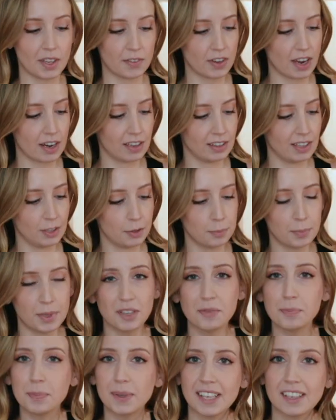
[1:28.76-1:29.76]
They've got a little bit
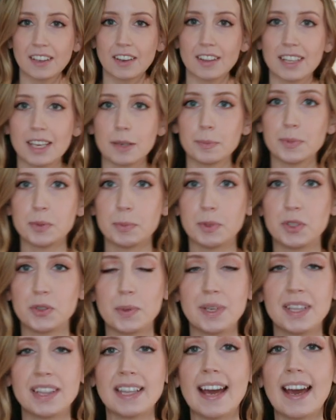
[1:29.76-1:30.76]
of bling on them. So
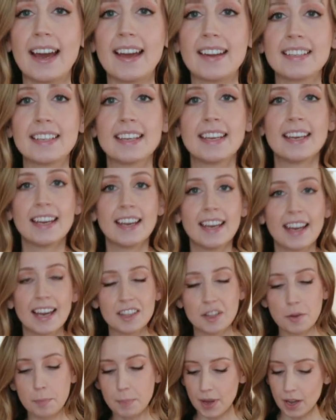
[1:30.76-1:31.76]
between that
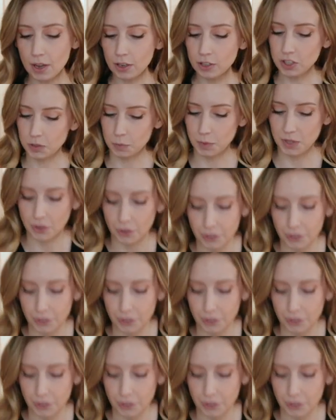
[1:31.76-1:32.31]
and the belt, we